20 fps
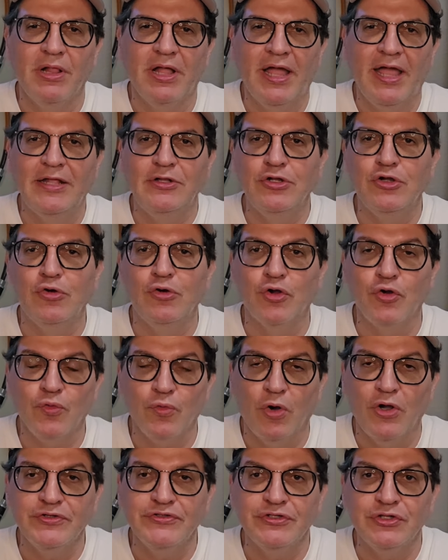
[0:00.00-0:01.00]
I had to go
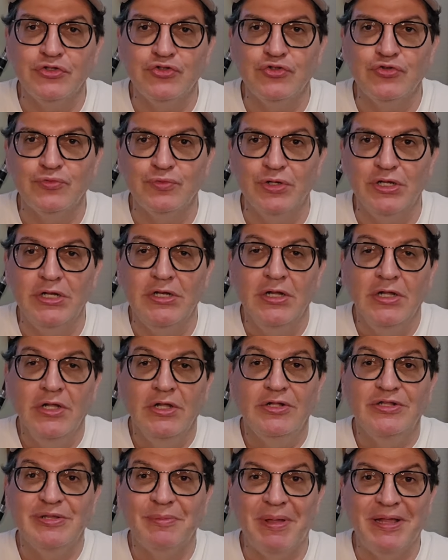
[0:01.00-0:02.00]
across the street
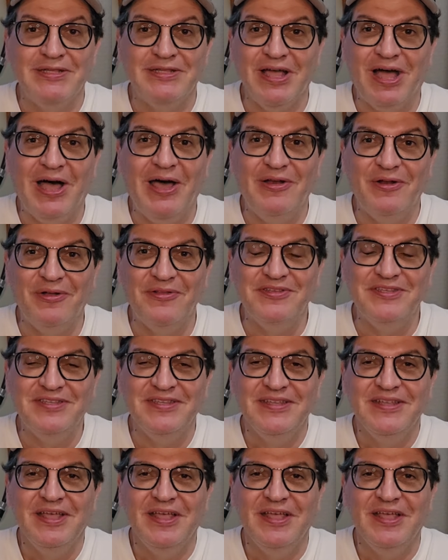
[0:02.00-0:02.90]
to McDonald's